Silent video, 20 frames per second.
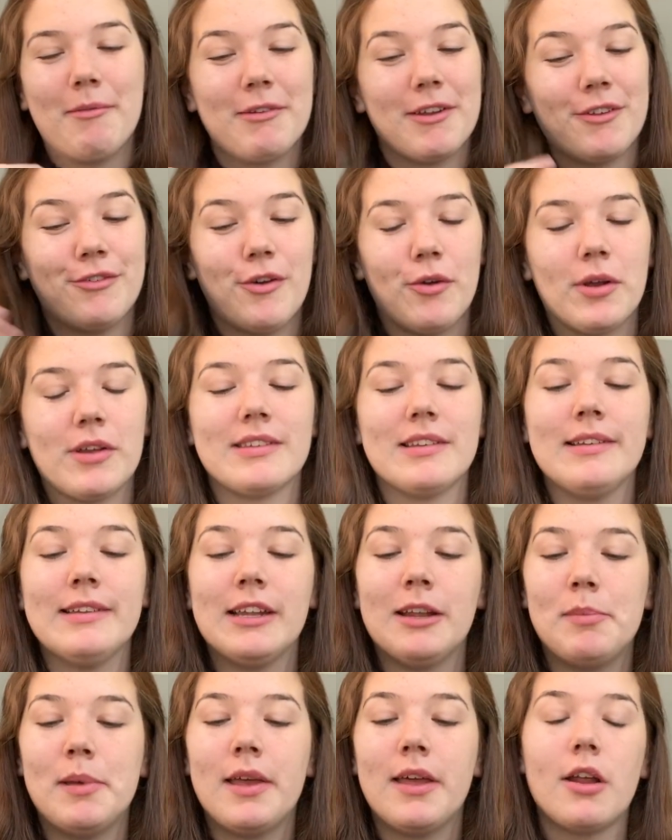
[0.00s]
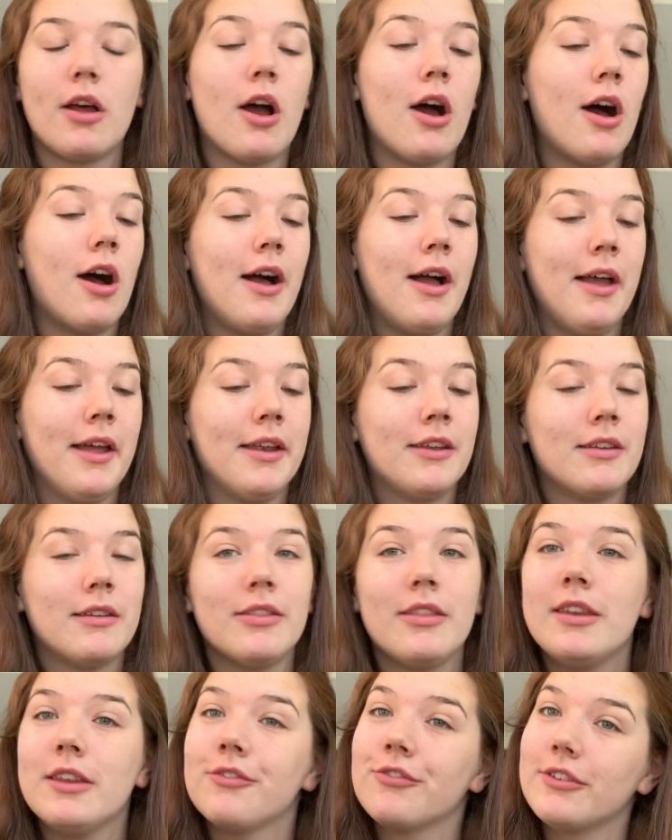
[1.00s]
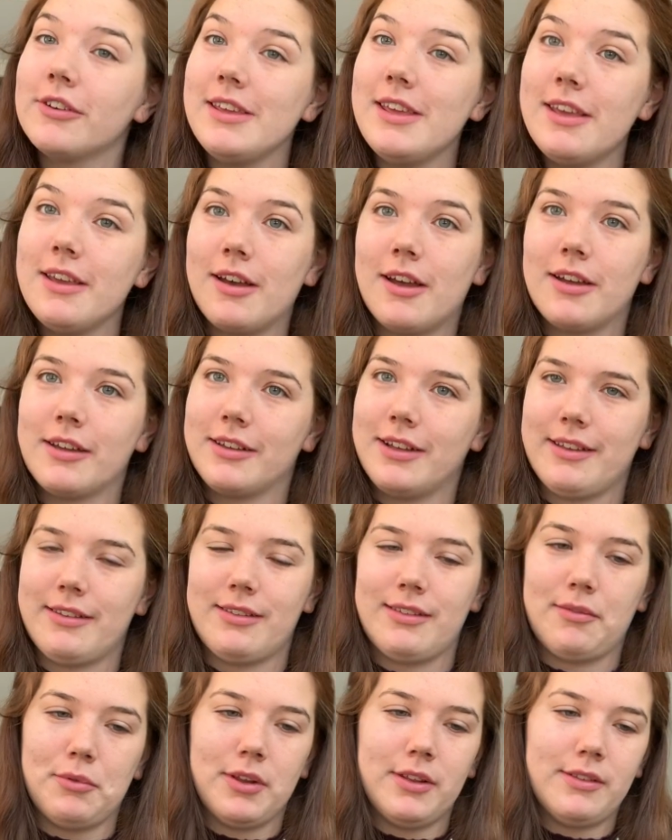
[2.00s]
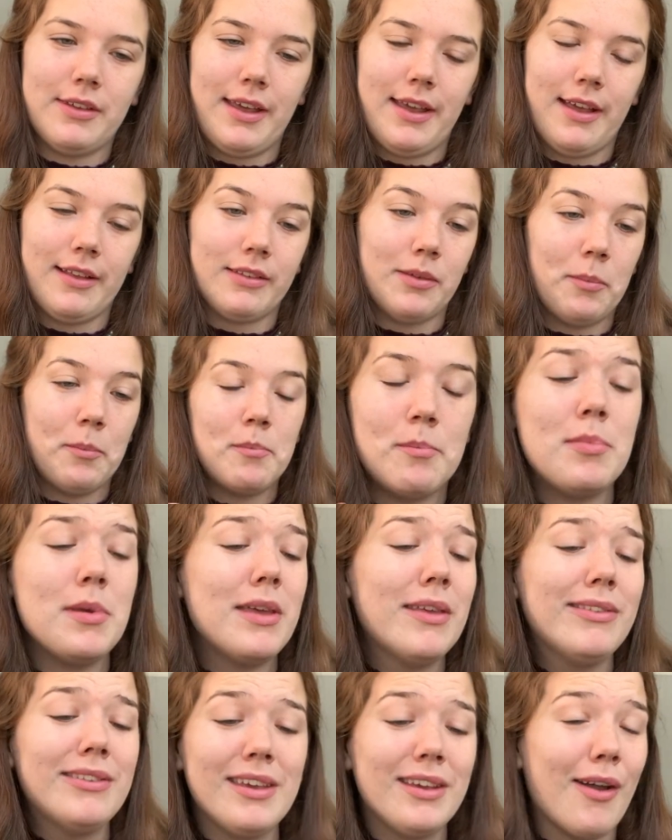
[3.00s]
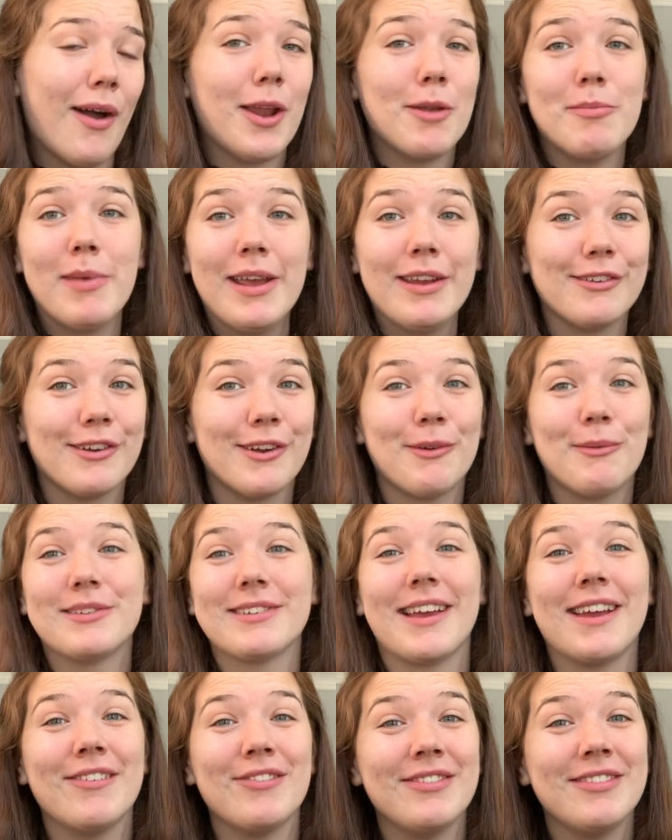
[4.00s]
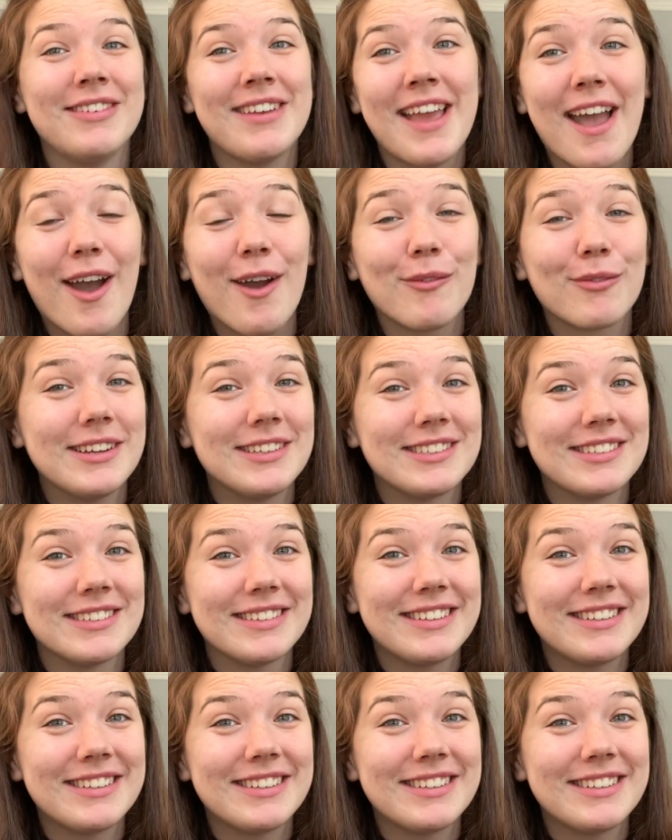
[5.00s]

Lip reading: gonna focus a little bit on the different Econ classes I'm gonna take as a busy Econ major, which I have now recently